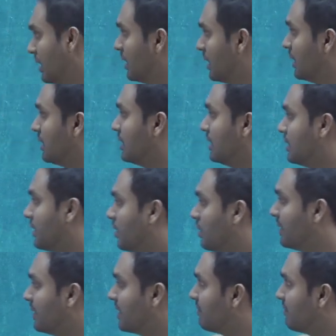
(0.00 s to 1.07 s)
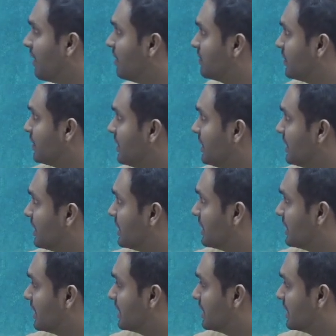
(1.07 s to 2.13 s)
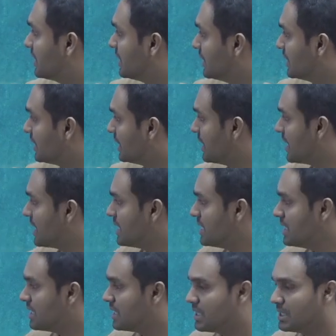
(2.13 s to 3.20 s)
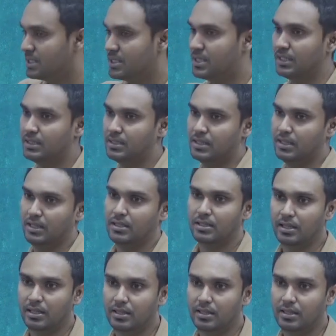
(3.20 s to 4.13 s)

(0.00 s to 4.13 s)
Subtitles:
trigonometric values for the 30 and 60, right?